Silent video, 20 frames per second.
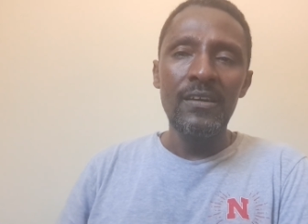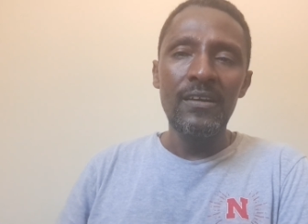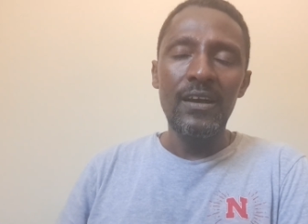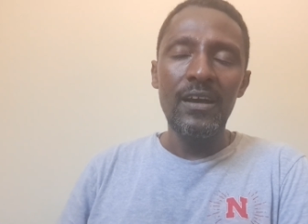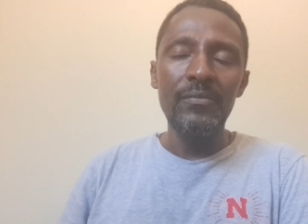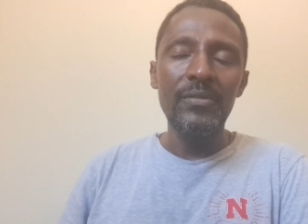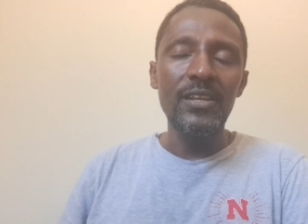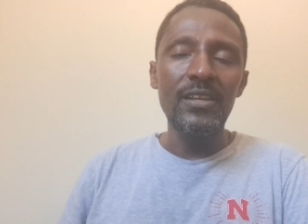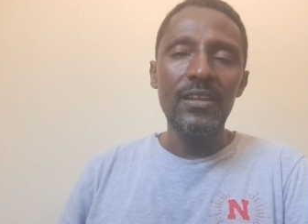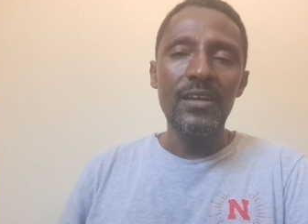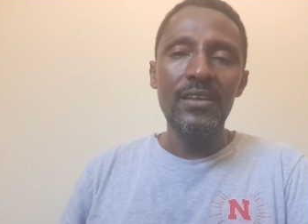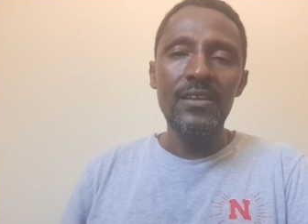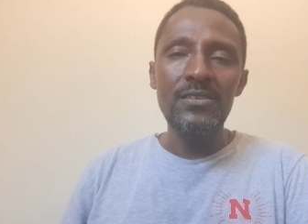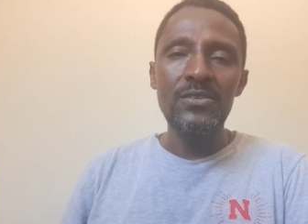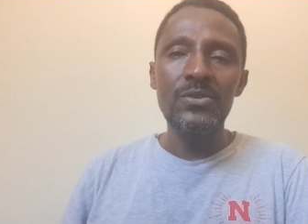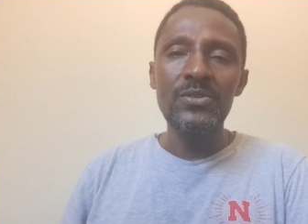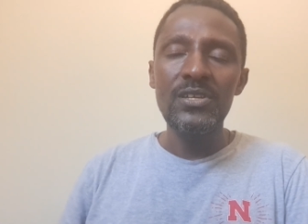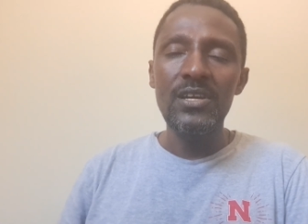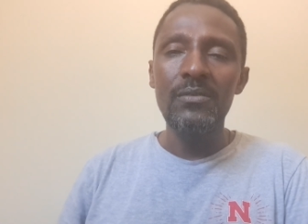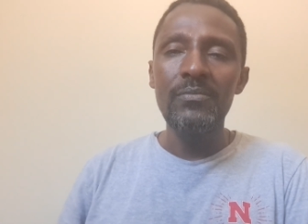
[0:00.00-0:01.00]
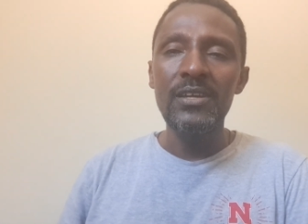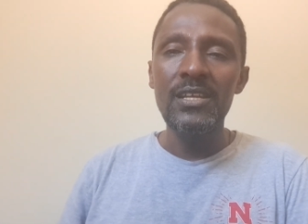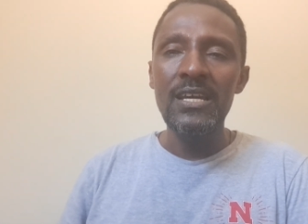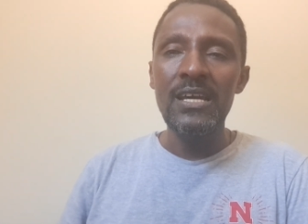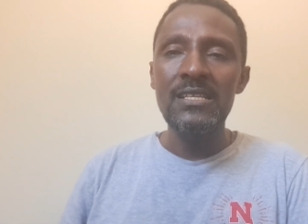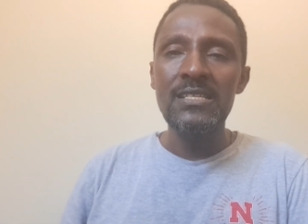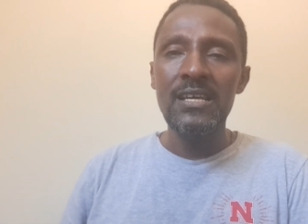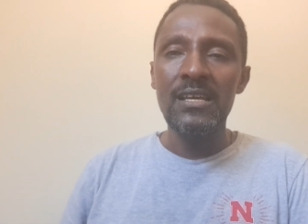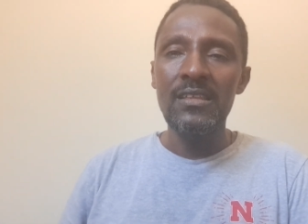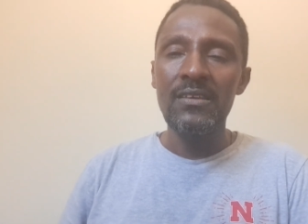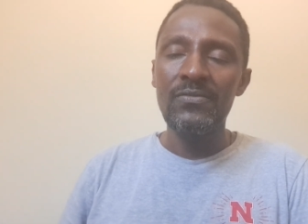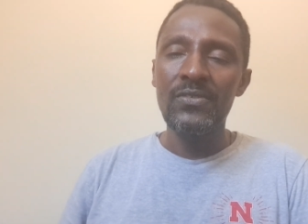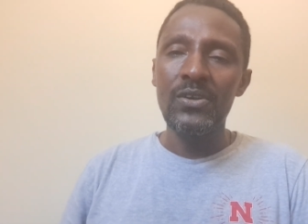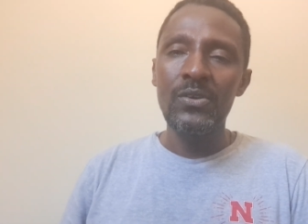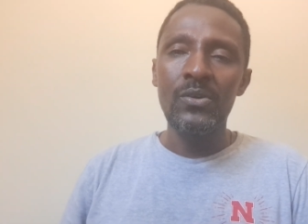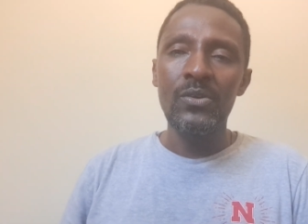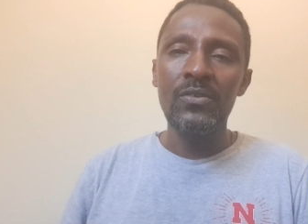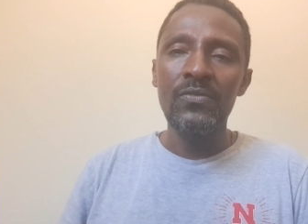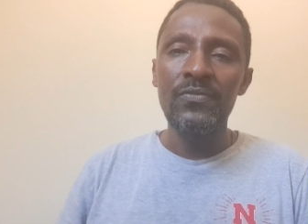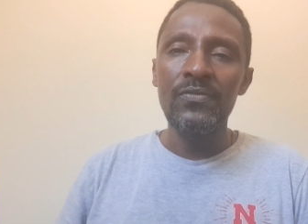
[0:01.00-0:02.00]
I mean, uh, social media that have a
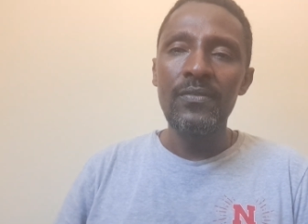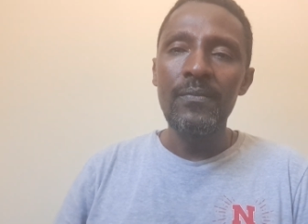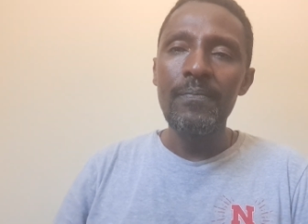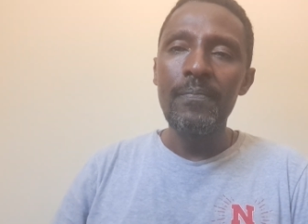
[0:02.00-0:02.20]
lot of